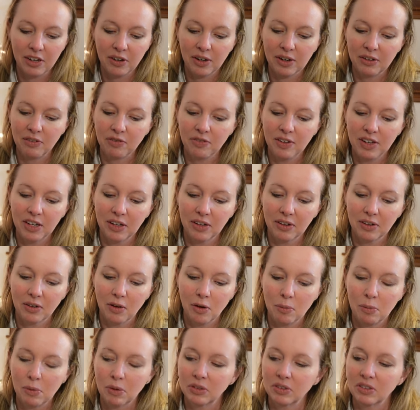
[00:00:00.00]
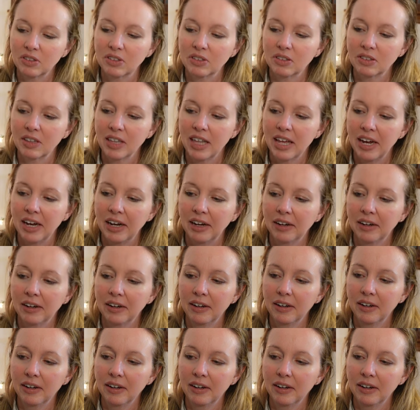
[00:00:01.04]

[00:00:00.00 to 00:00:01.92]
You could feel almost like,